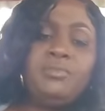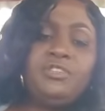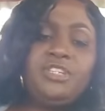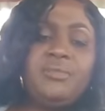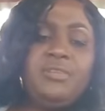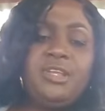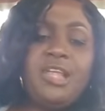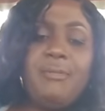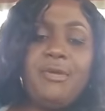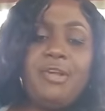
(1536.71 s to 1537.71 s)
Same thing in
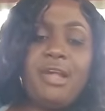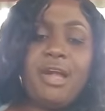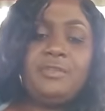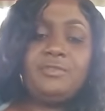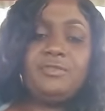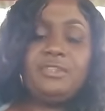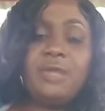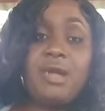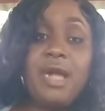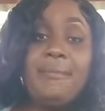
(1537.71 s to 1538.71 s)
America.
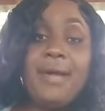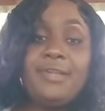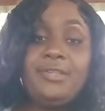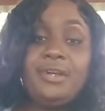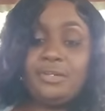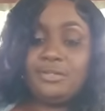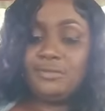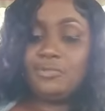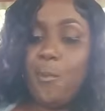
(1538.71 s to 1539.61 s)
Them carbine down.